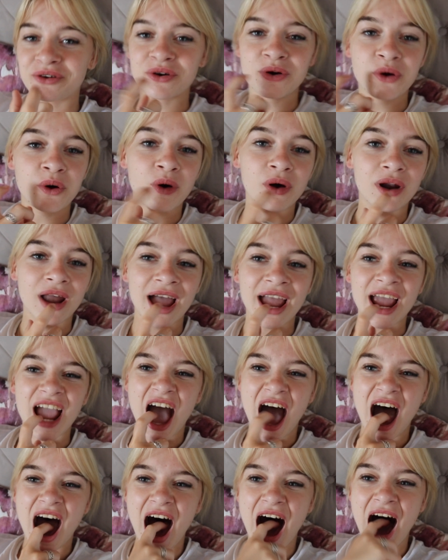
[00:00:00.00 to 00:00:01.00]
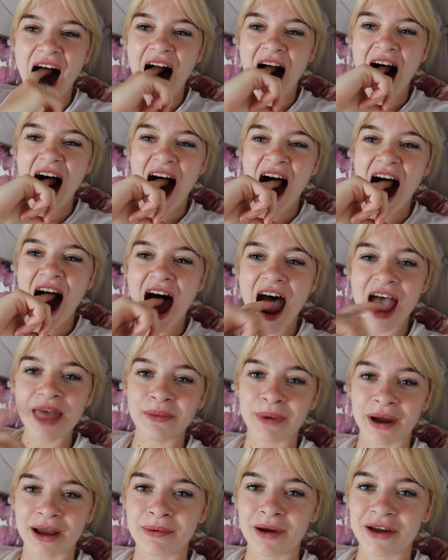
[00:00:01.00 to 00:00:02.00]
got caught like
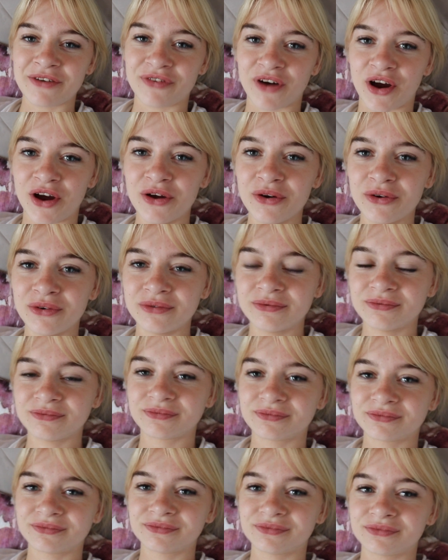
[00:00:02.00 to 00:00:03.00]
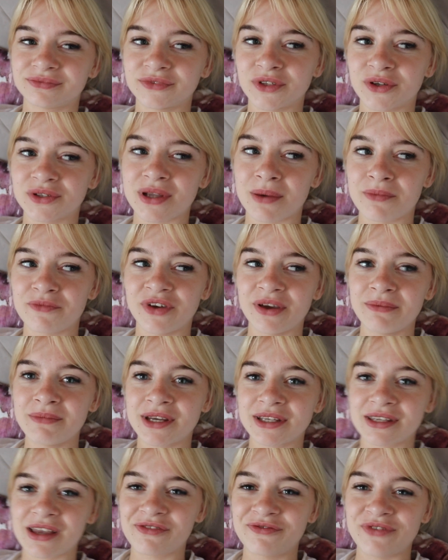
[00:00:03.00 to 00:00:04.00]
in the back of my throat or something
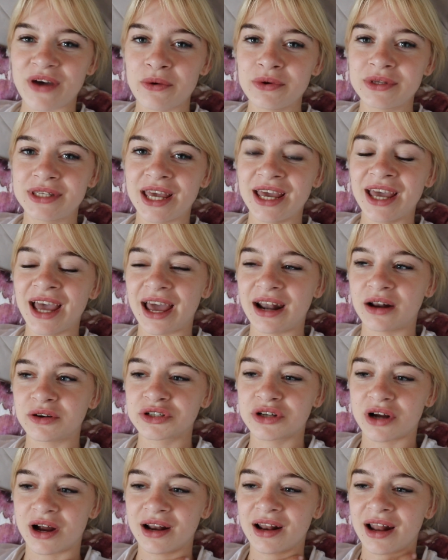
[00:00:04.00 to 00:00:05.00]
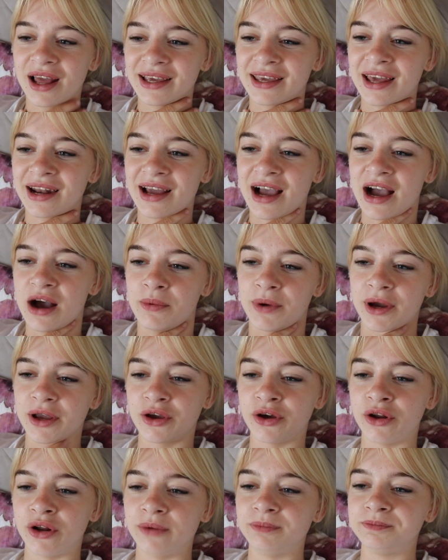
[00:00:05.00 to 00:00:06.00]
because I felt it and I was trying to like get it out, but I
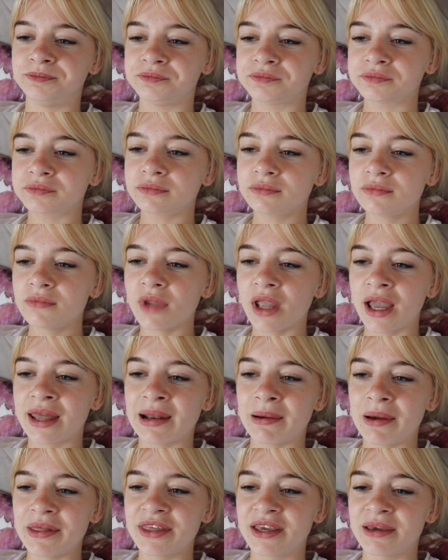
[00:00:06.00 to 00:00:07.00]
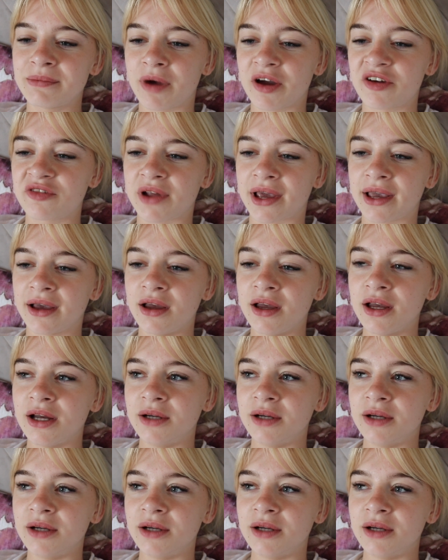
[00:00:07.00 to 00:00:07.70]
couldn't. And now I think it might have like